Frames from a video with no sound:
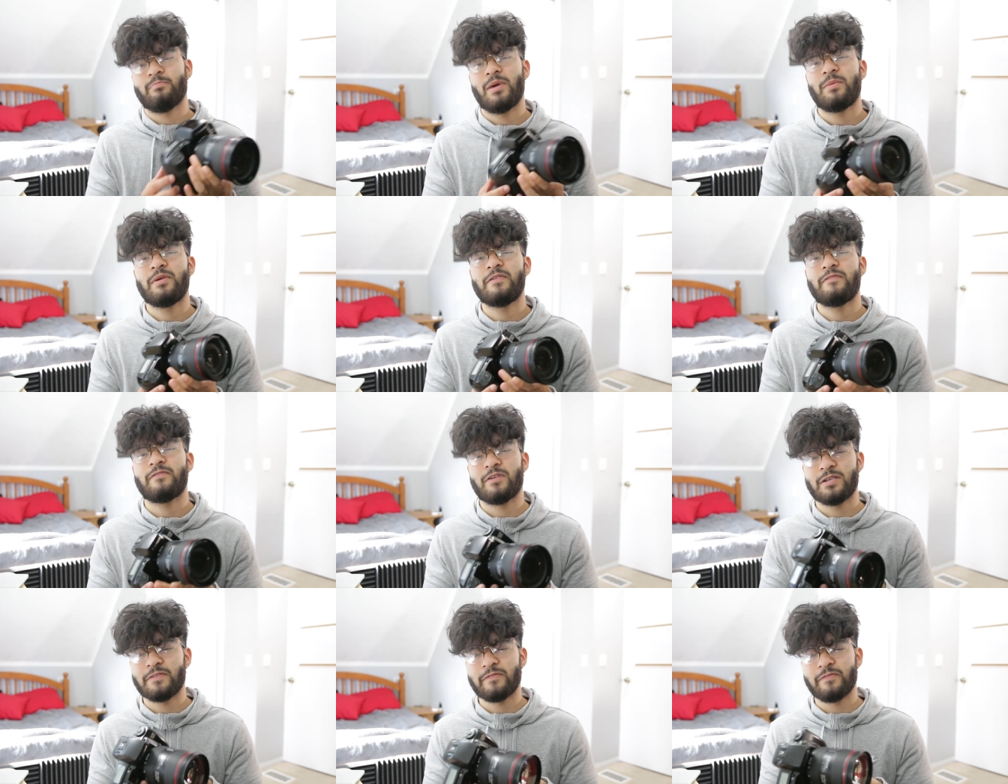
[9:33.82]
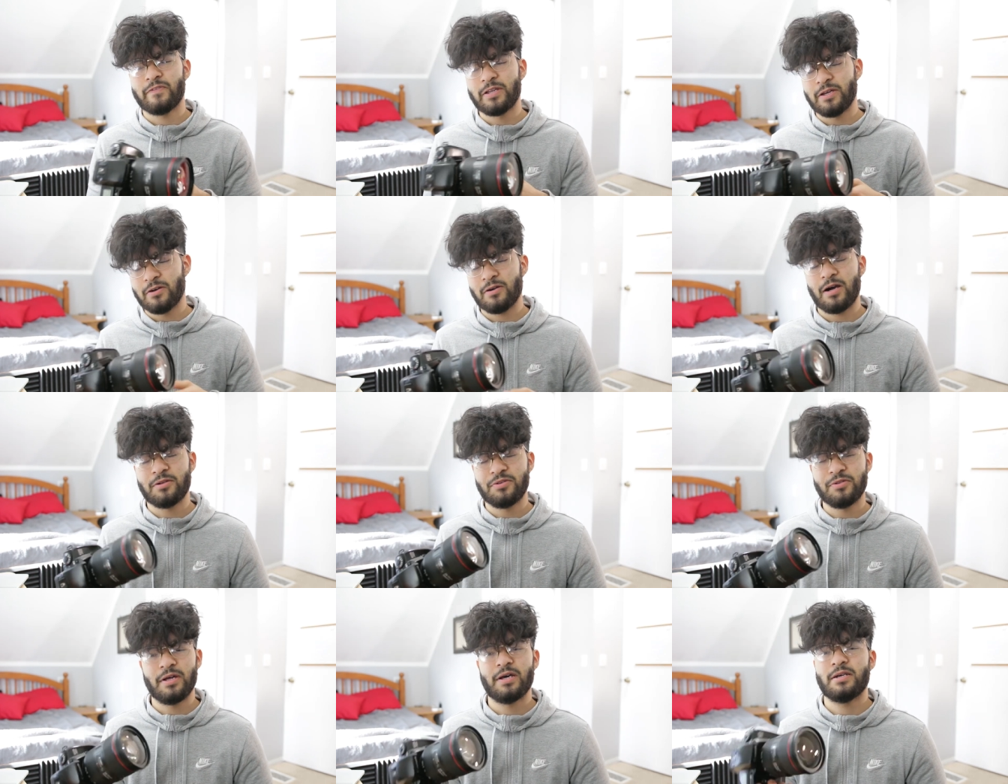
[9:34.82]
maybe for a different video, I'll
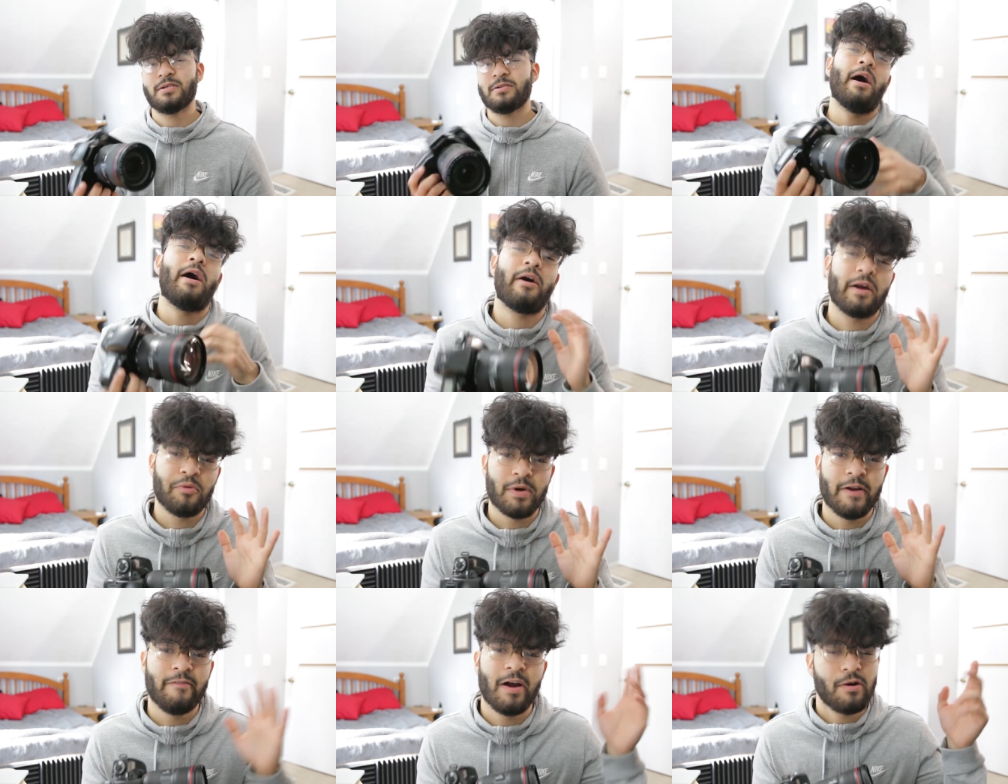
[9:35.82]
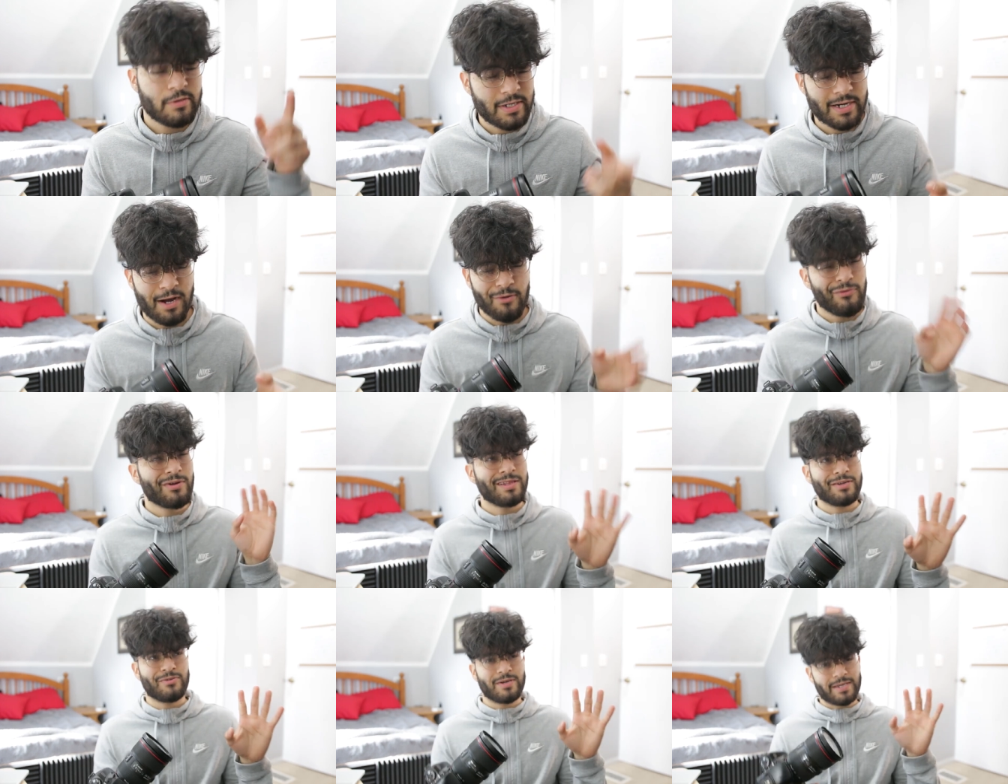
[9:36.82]
do that. All right, whatever, I'll nerd out
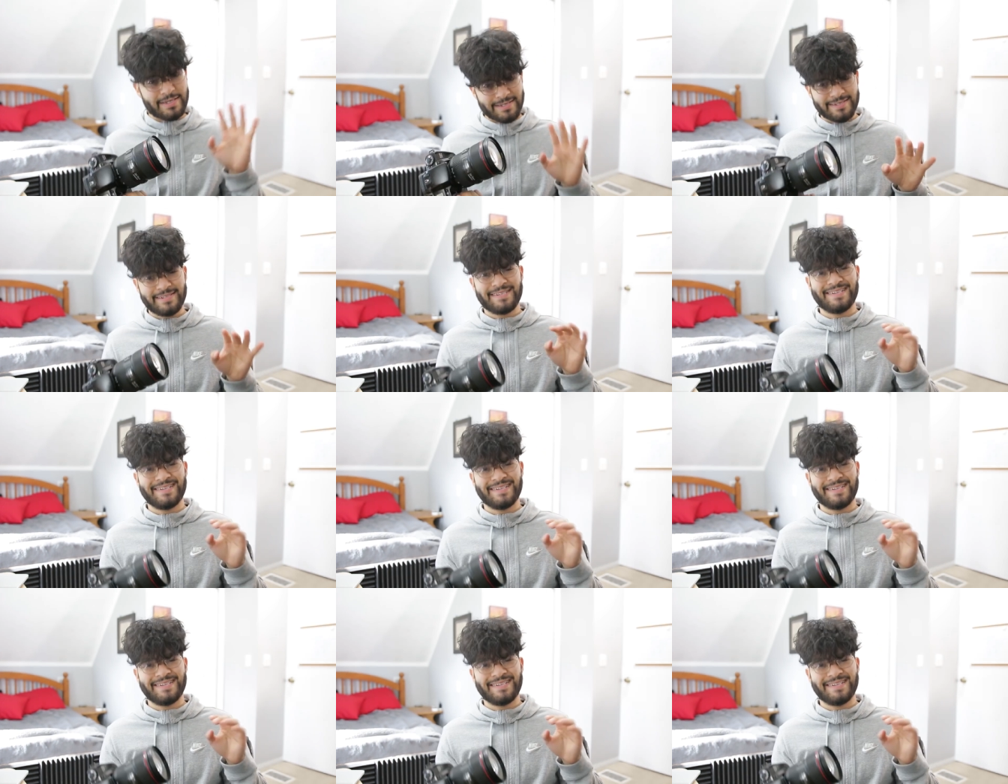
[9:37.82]
really quick.